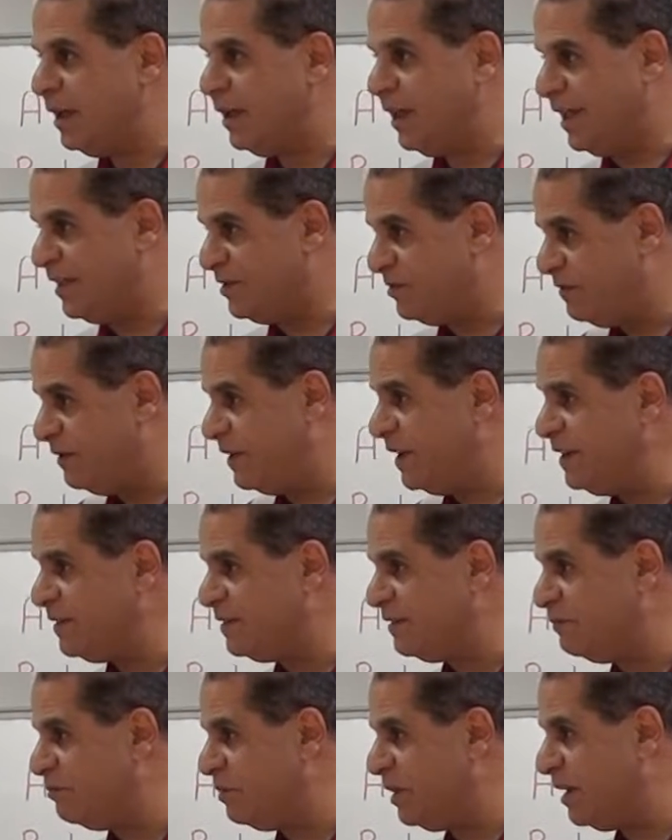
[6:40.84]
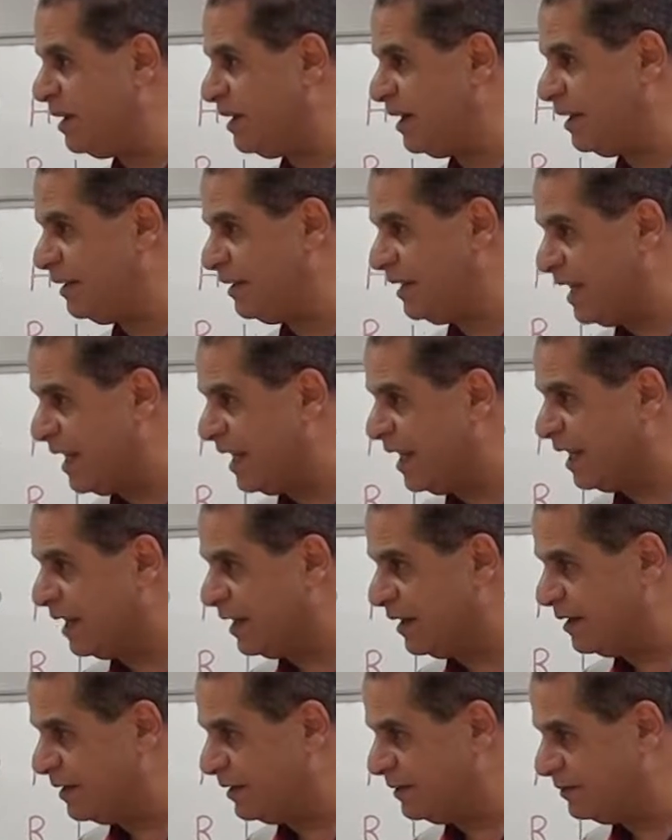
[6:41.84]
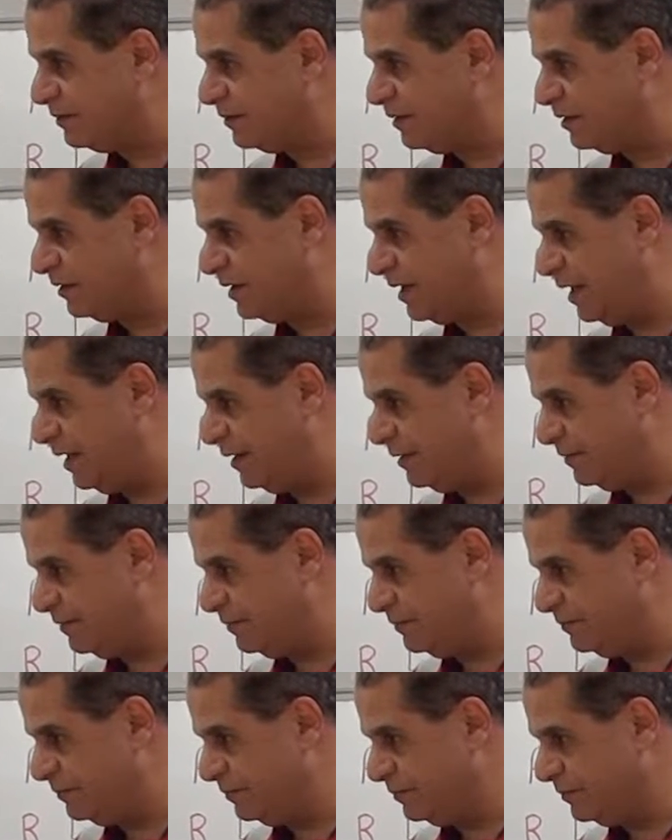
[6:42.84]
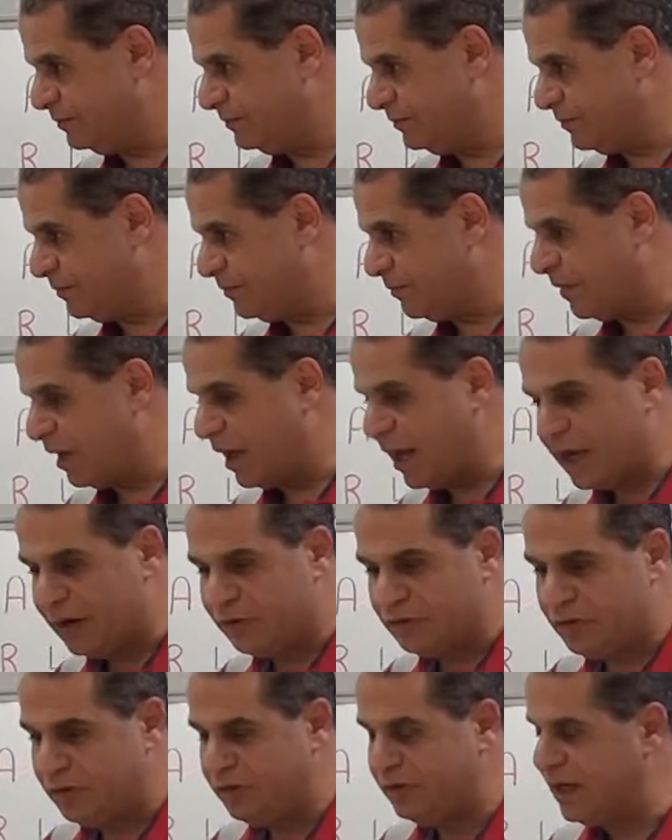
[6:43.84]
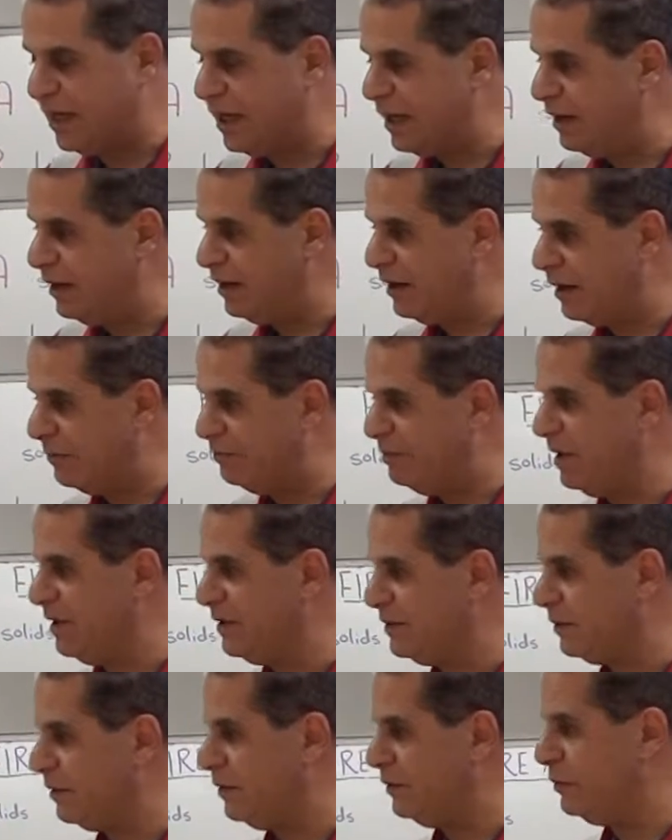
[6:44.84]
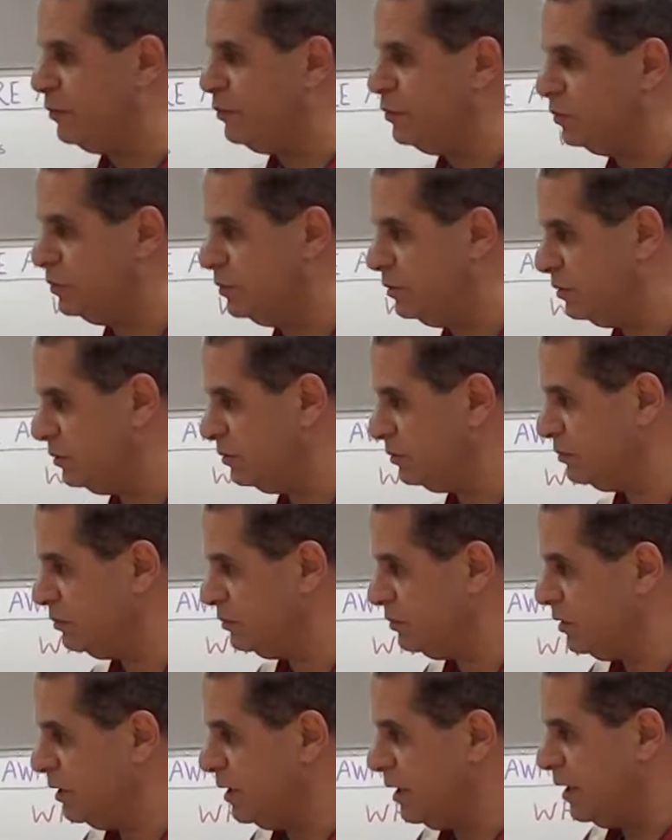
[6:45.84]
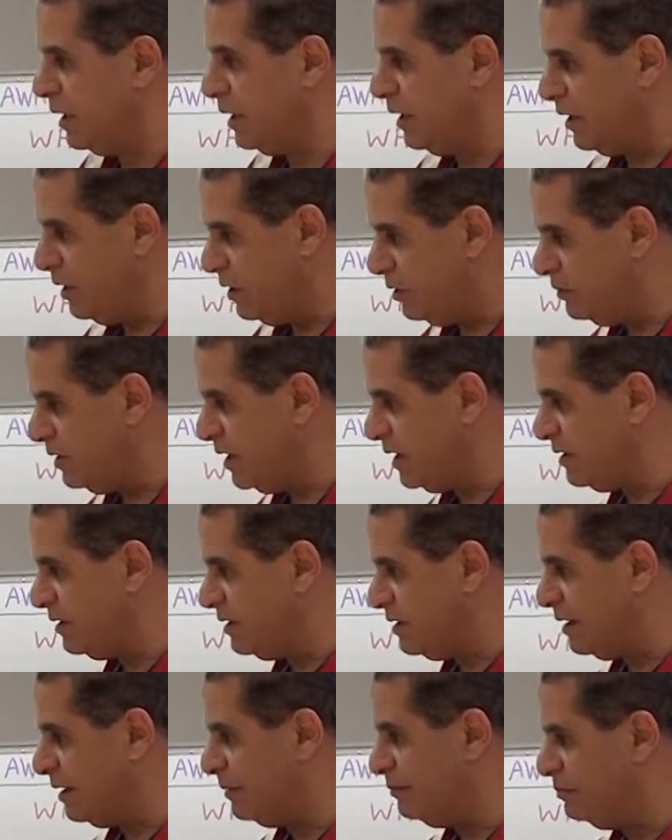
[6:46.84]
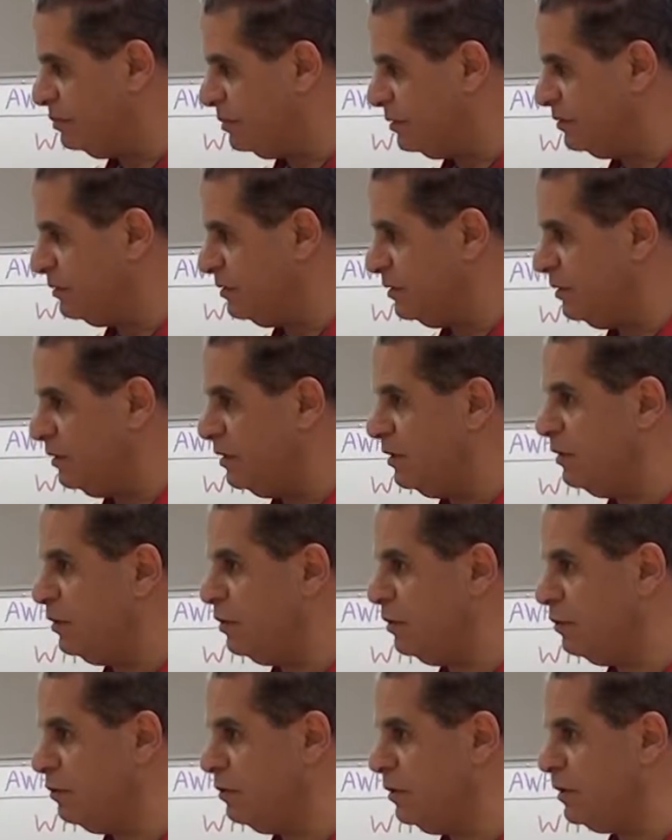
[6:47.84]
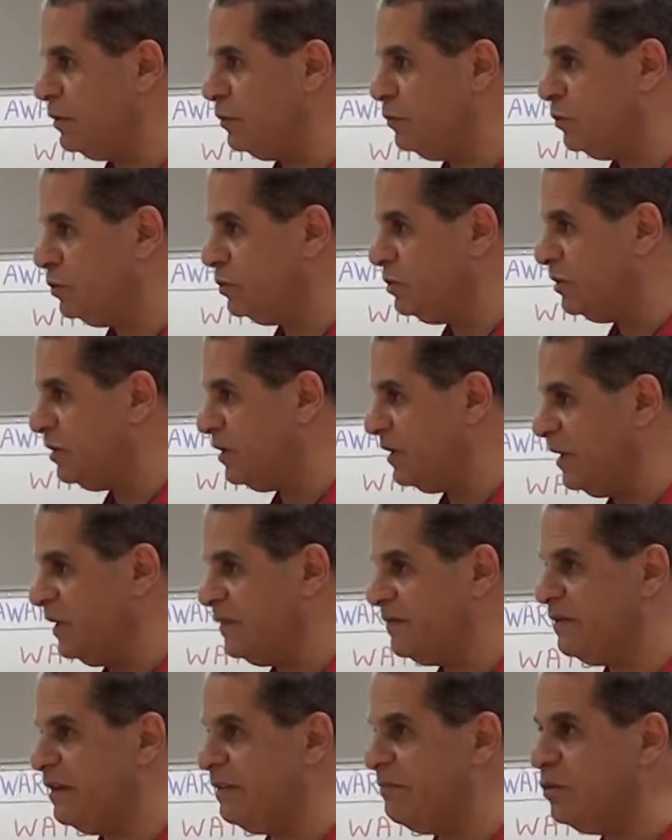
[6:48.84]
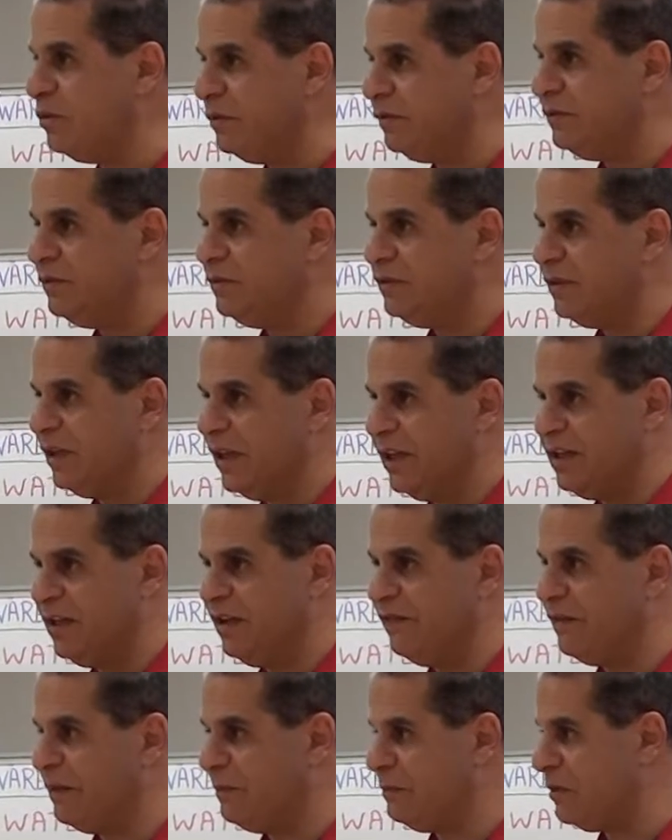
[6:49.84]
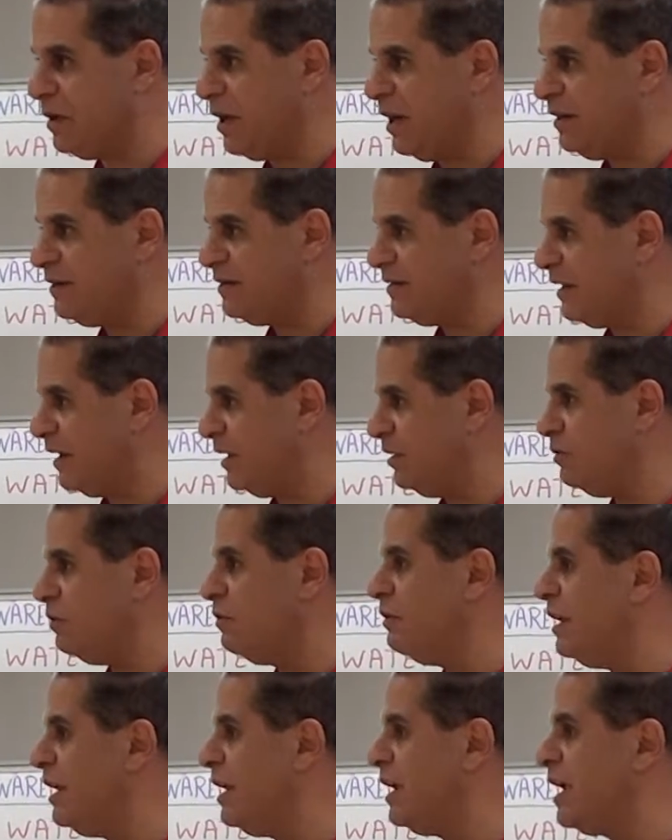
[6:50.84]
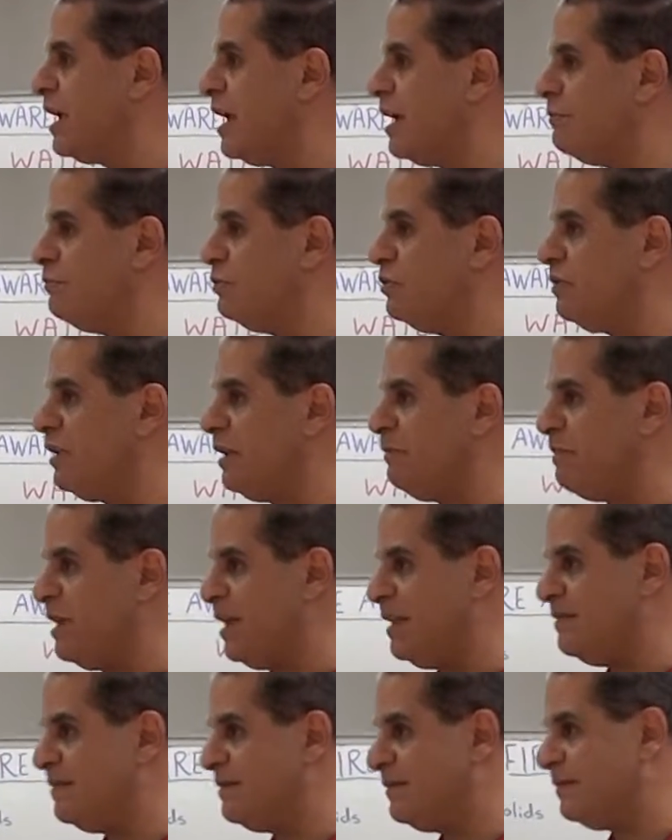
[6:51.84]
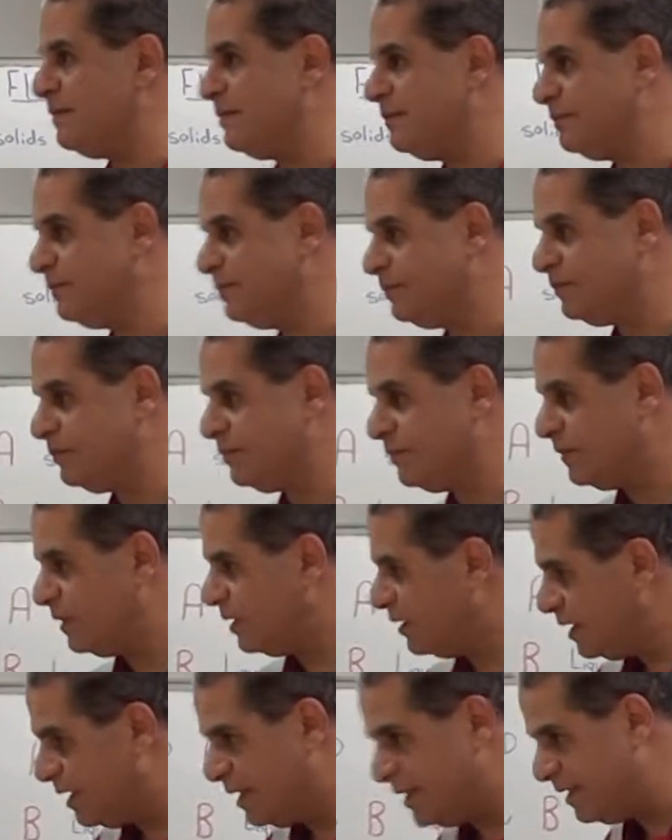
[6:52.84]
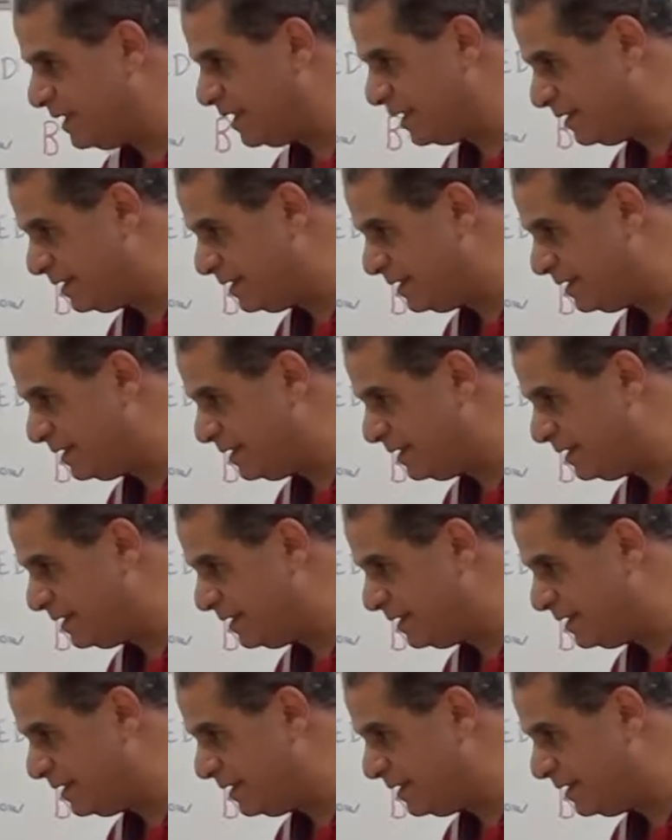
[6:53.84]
is the reason behind killing. Okay? How do you kill a piece of wood? You heat it up, all the water is removed, it evaporates, and only carbon remains. It